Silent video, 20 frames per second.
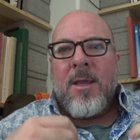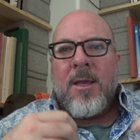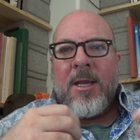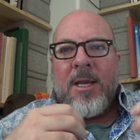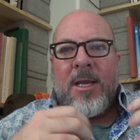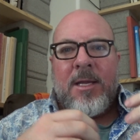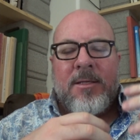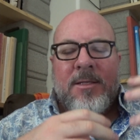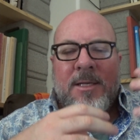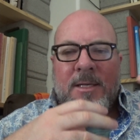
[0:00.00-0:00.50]

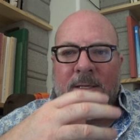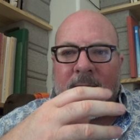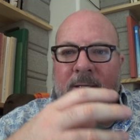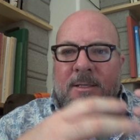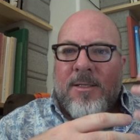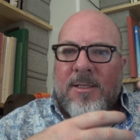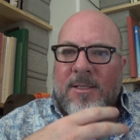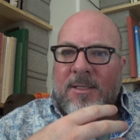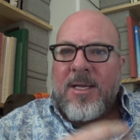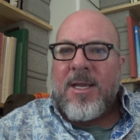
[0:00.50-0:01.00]
he
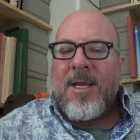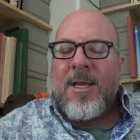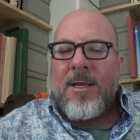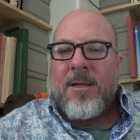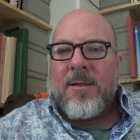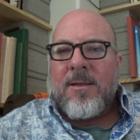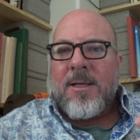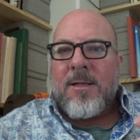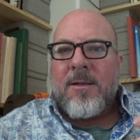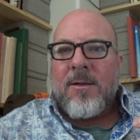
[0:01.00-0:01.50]
didn't
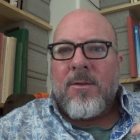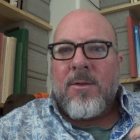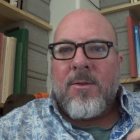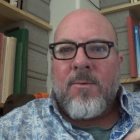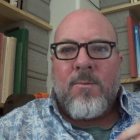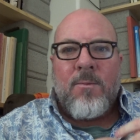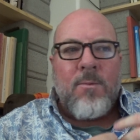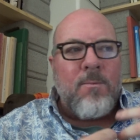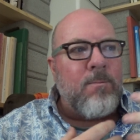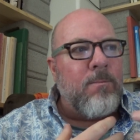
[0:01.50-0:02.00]
see that
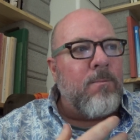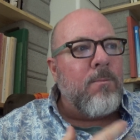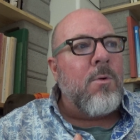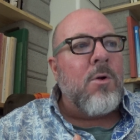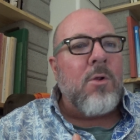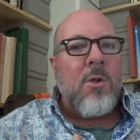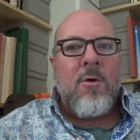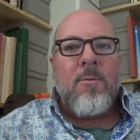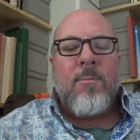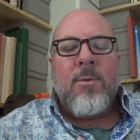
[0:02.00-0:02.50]
the
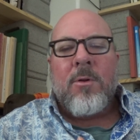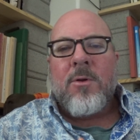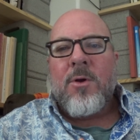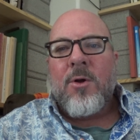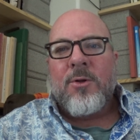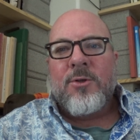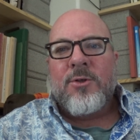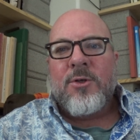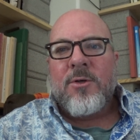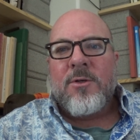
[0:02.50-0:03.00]
global
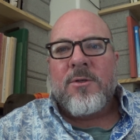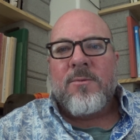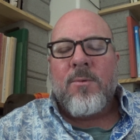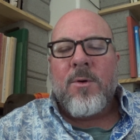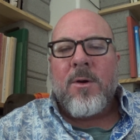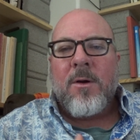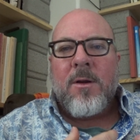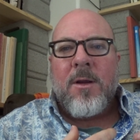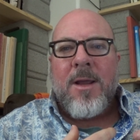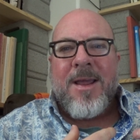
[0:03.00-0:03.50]
cultures
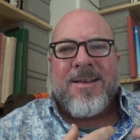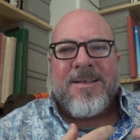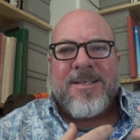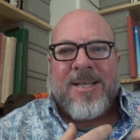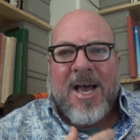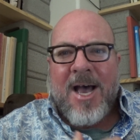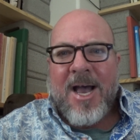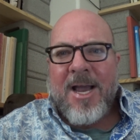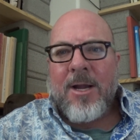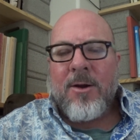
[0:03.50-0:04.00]
were
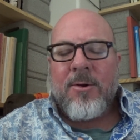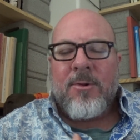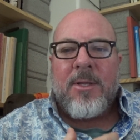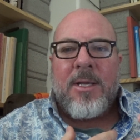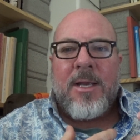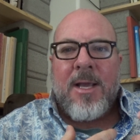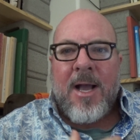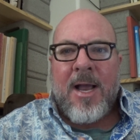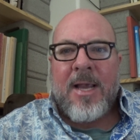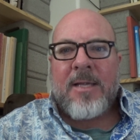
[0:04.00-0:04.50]

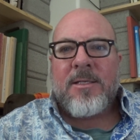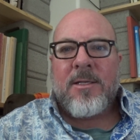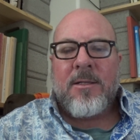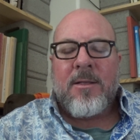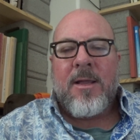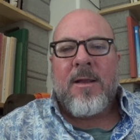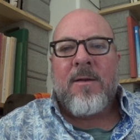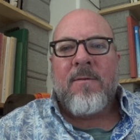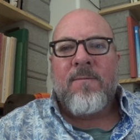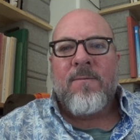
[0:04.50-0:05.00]
entirely
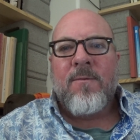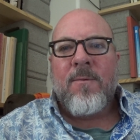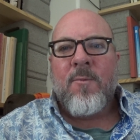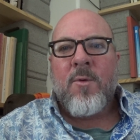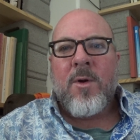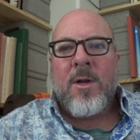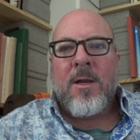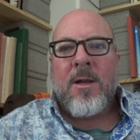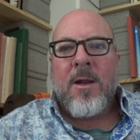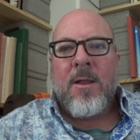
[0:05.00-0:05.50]
isolated from
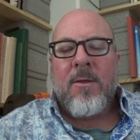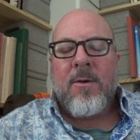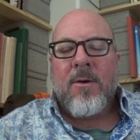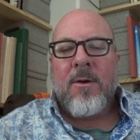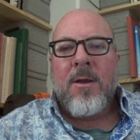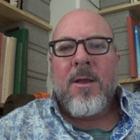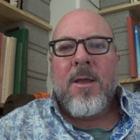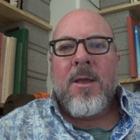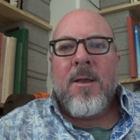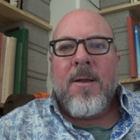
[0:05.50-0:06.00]
one
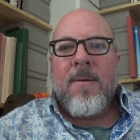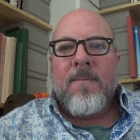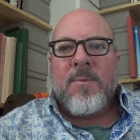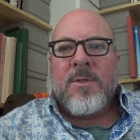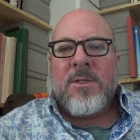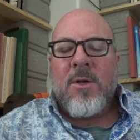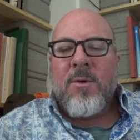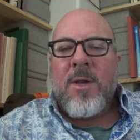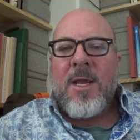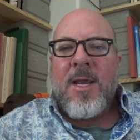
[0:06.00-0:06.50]
another.
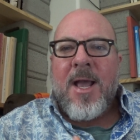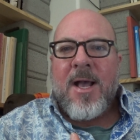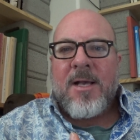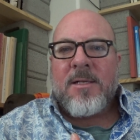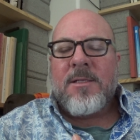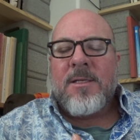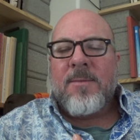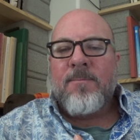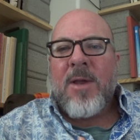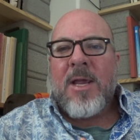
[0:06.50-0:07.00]
So he
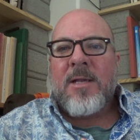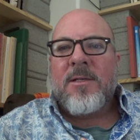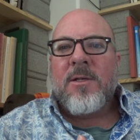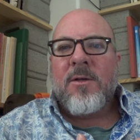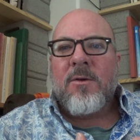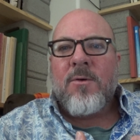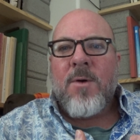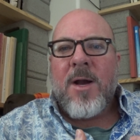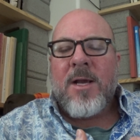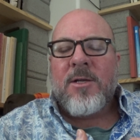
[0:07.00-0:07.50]
asked a
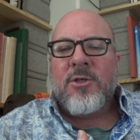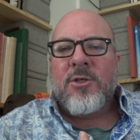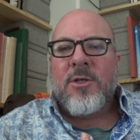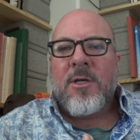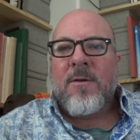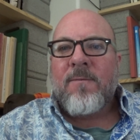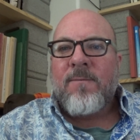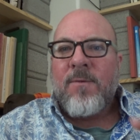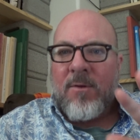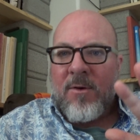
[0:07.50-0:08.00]
basic
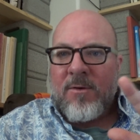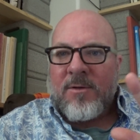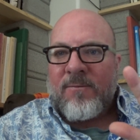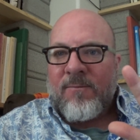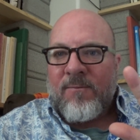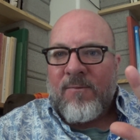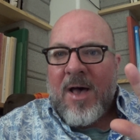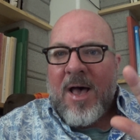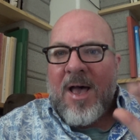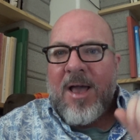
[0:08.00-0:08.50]
question. If there's
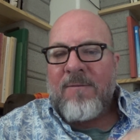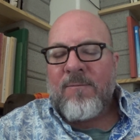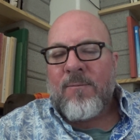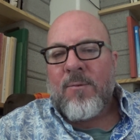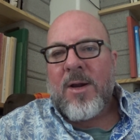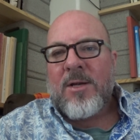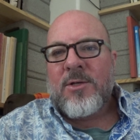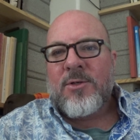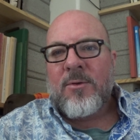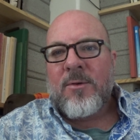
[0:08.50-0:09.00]
five
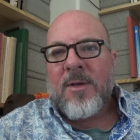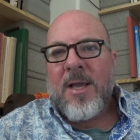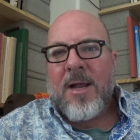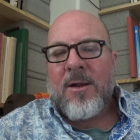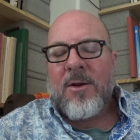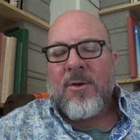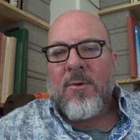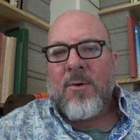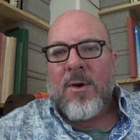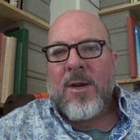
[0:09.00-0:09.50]
racial
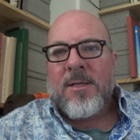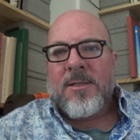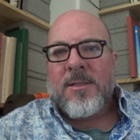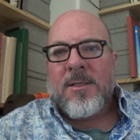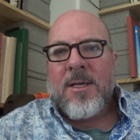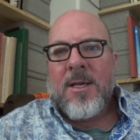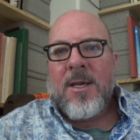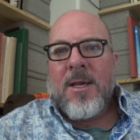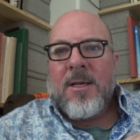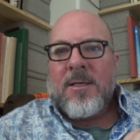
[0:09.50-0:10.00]
categories,
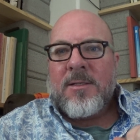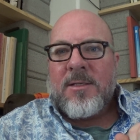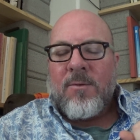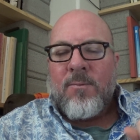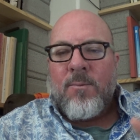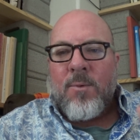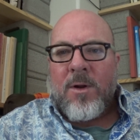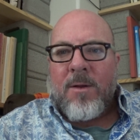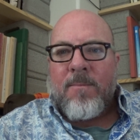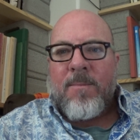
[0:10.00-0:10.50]
he
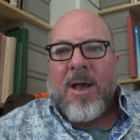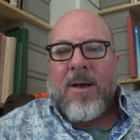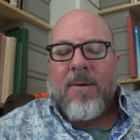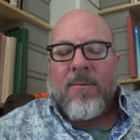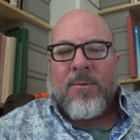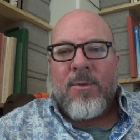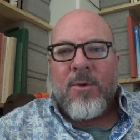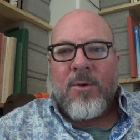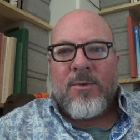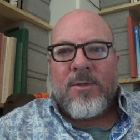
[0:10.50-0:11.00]
said, what
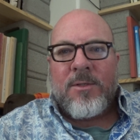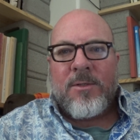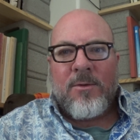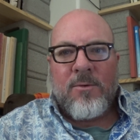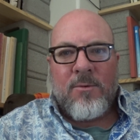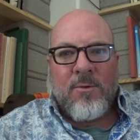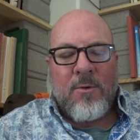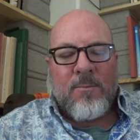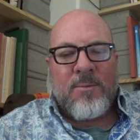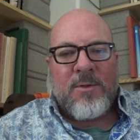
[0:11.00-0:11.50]
about those
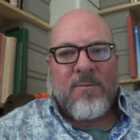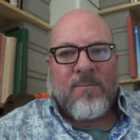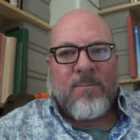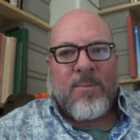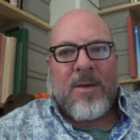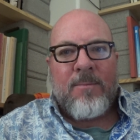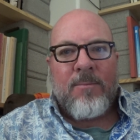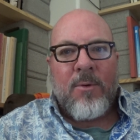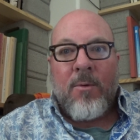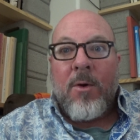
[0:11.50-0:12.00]
groups of
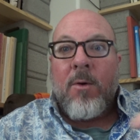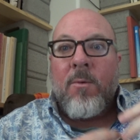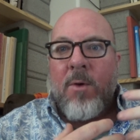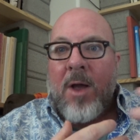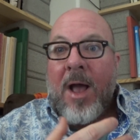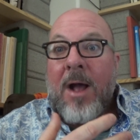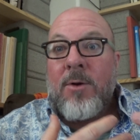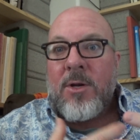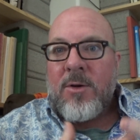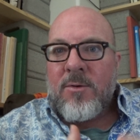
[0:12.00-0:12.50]
people? Oh,
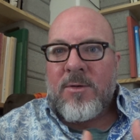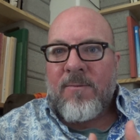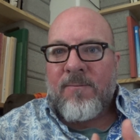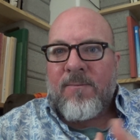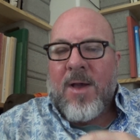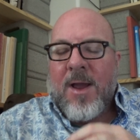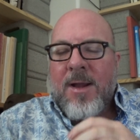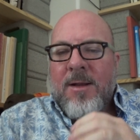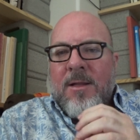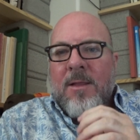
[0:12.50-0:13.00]
how do you
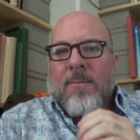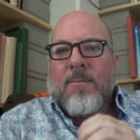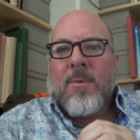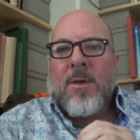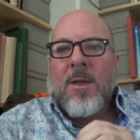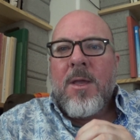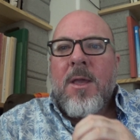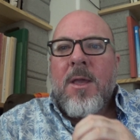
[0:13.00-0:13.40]
define them?